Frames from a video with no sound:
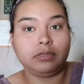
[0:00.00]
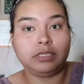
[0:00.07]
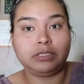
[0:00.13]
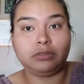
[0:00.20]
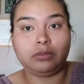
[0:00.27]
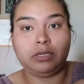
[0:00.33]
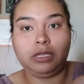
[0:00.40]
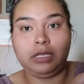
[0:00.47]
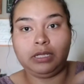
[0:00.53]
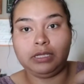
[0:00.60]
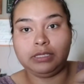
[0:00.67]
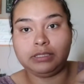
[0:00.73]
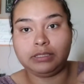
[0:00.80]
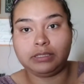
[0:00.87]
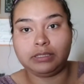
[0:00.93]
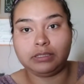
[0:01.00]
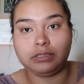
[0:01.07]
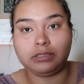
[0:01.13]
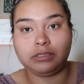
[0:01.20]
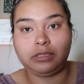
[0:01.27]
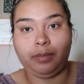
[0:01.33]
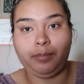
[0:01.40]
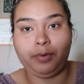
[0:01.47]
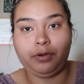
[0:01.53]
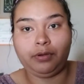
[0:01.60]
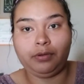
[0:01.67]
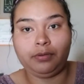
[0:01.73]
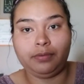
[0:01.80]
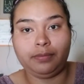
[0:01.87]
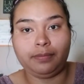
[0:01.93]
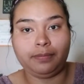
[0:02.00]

This one is summer.